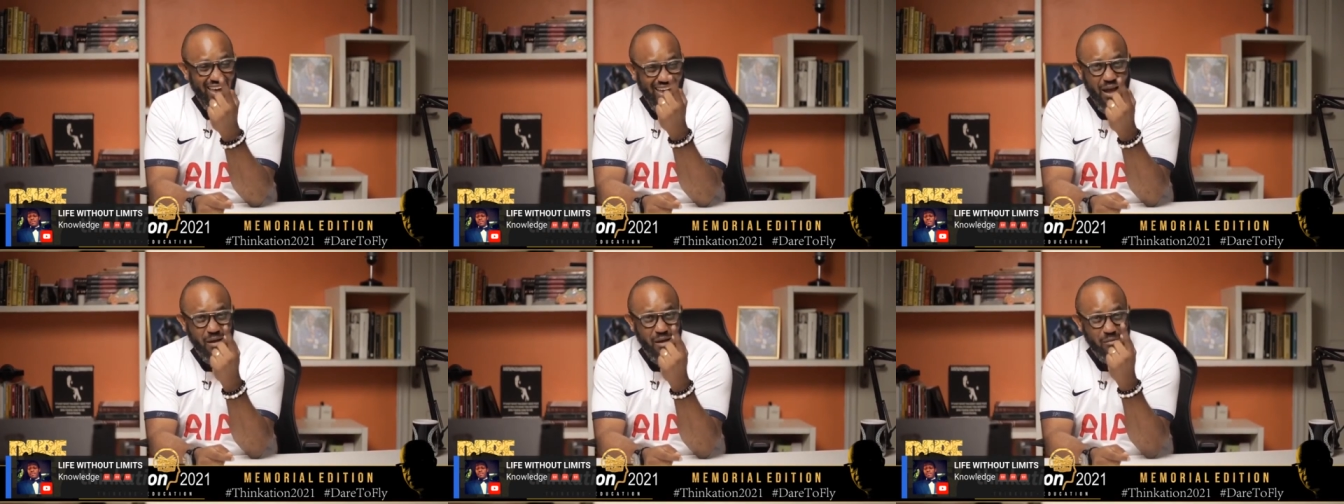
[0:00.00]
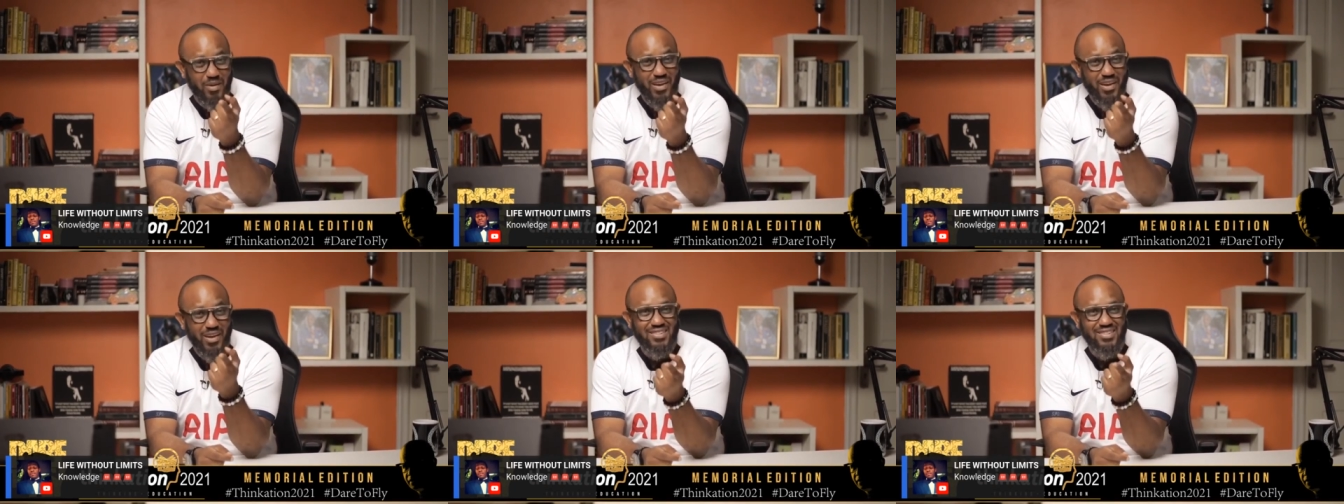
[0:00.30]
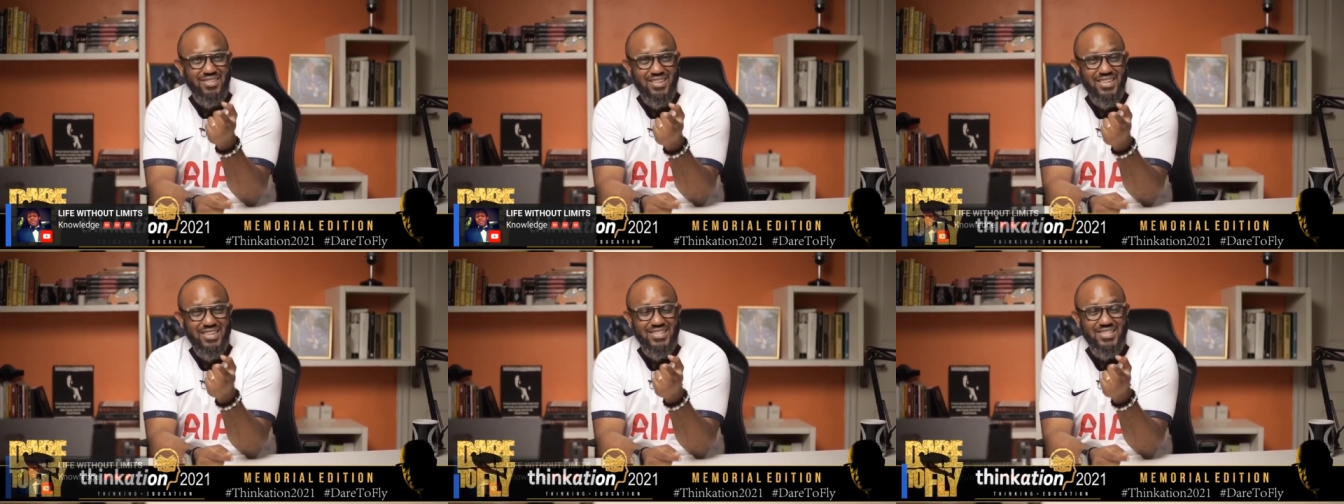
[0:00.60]
I'm better
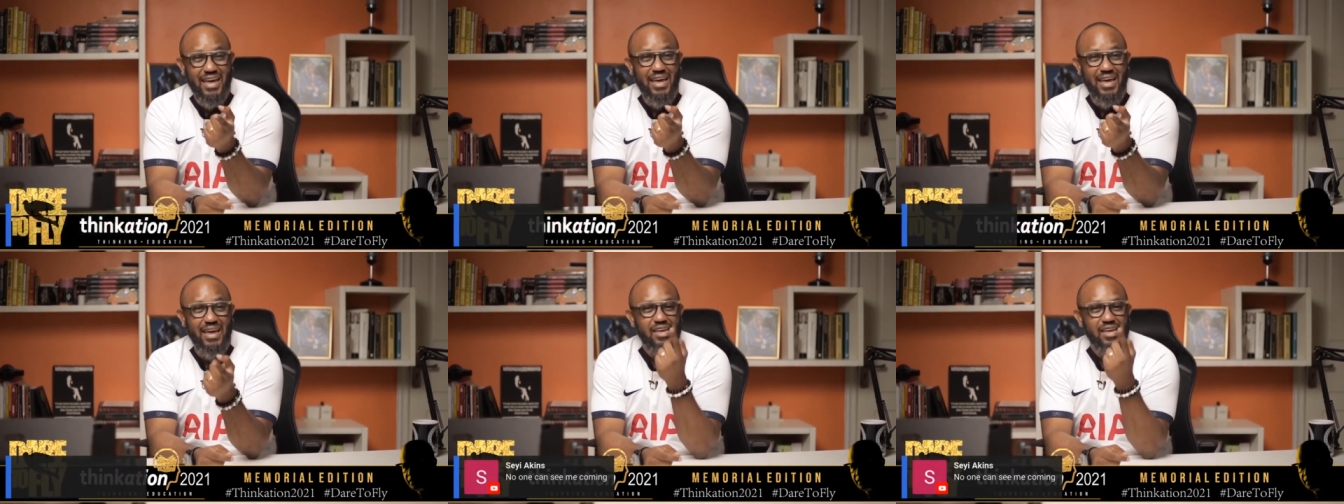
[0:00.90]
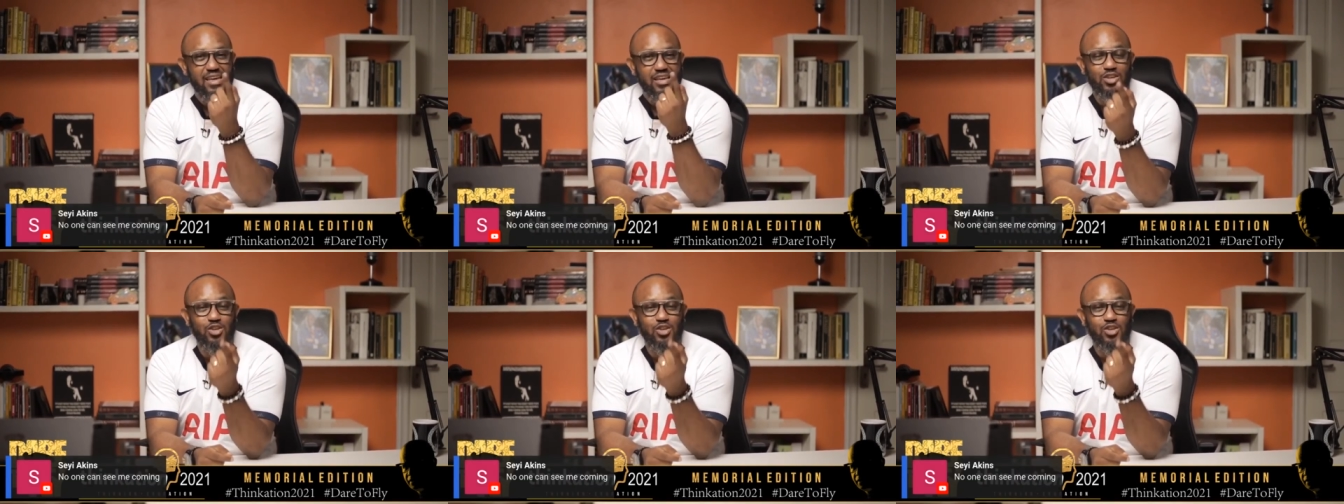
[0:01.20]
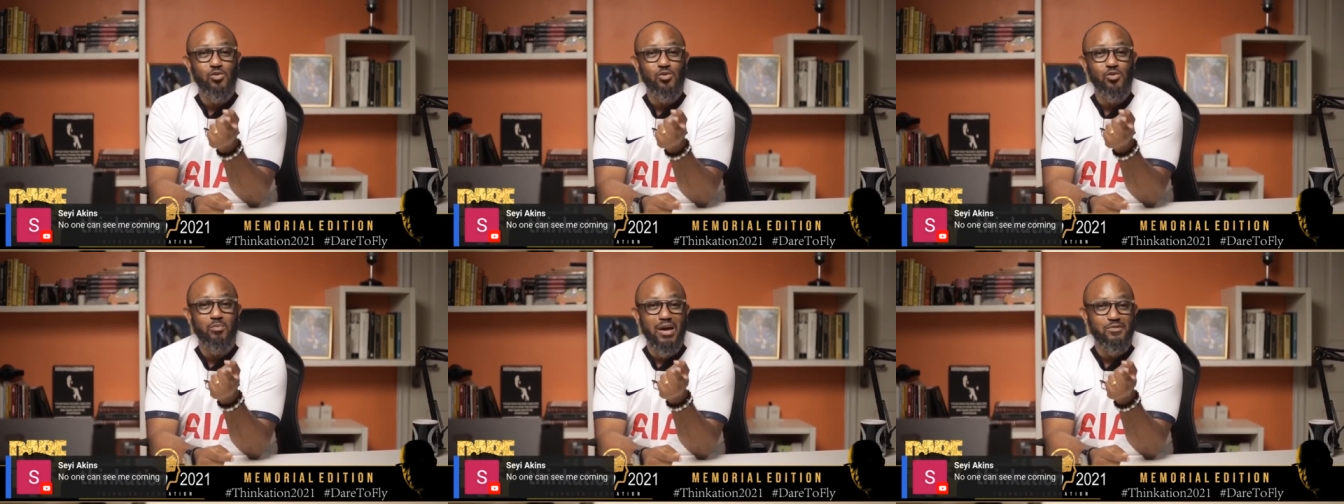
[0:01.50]
than this guy.
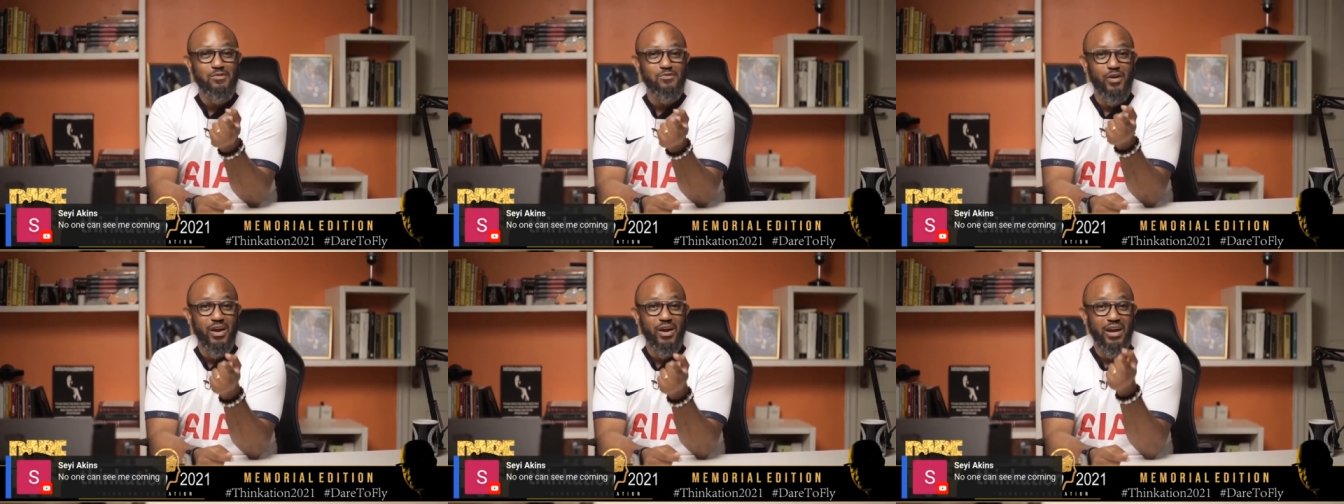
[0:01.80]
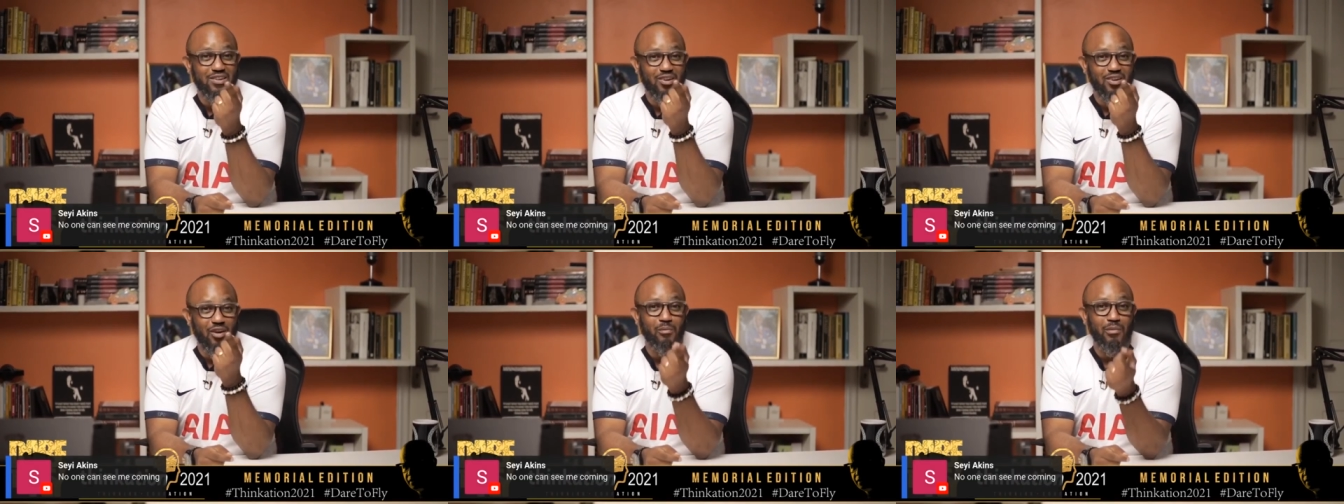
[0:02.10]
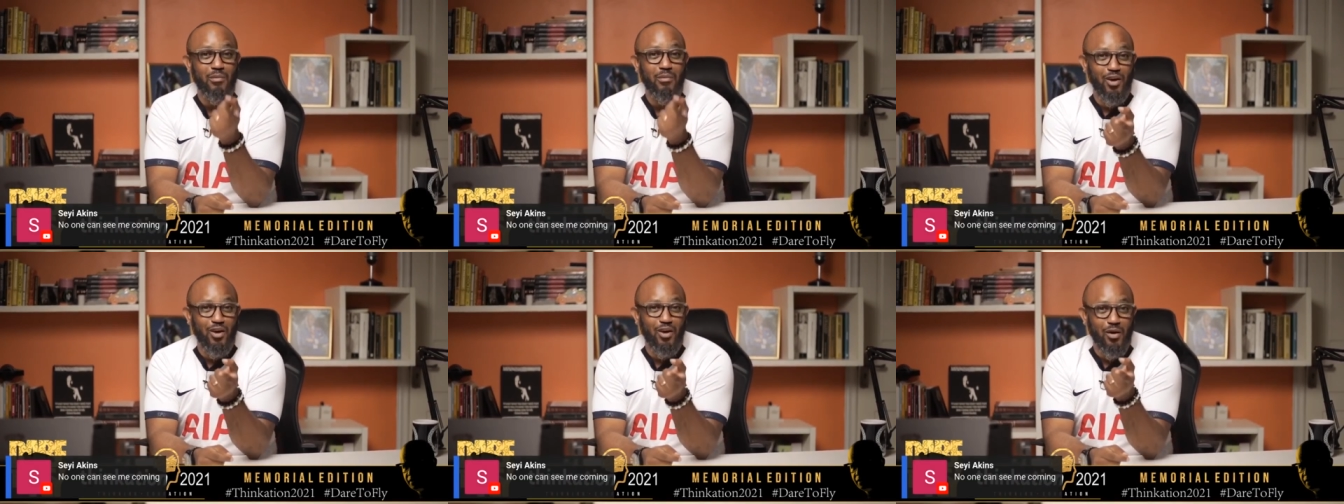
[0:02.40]
You, my friend, are
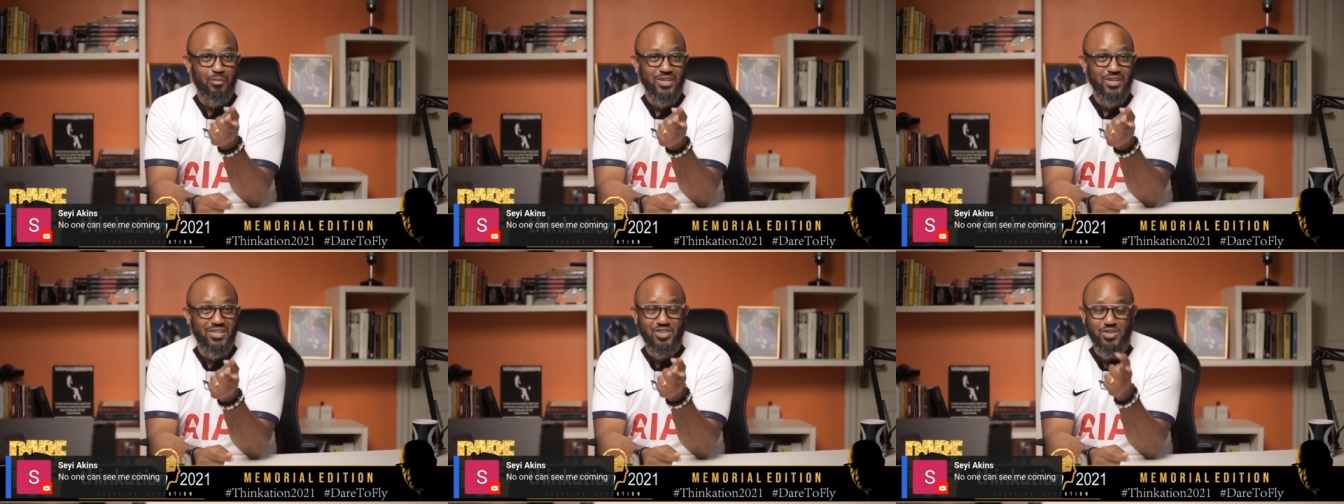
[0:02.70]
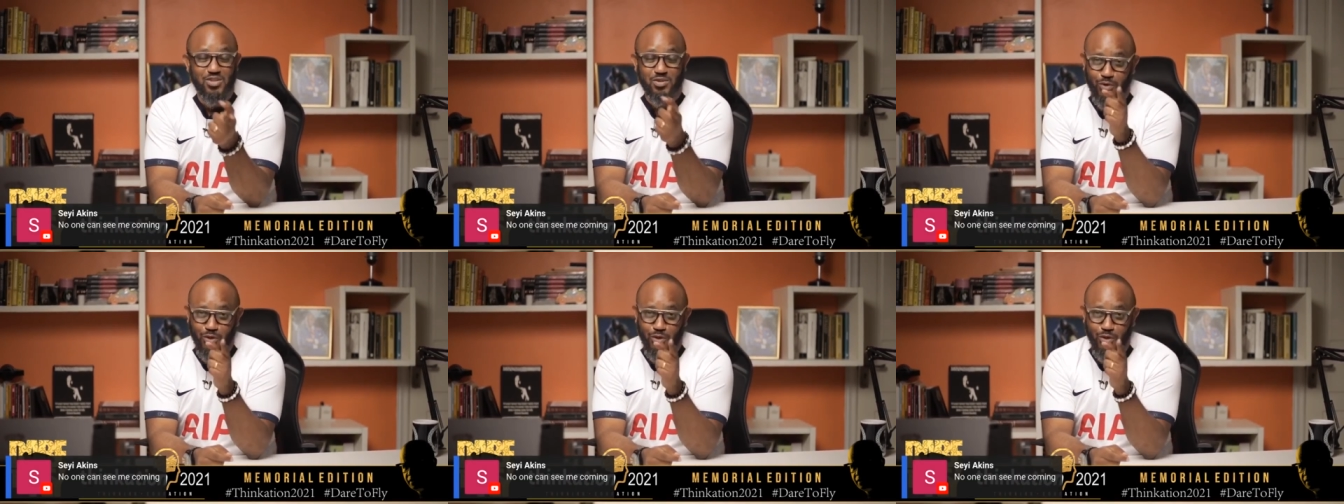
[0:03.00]
my competition.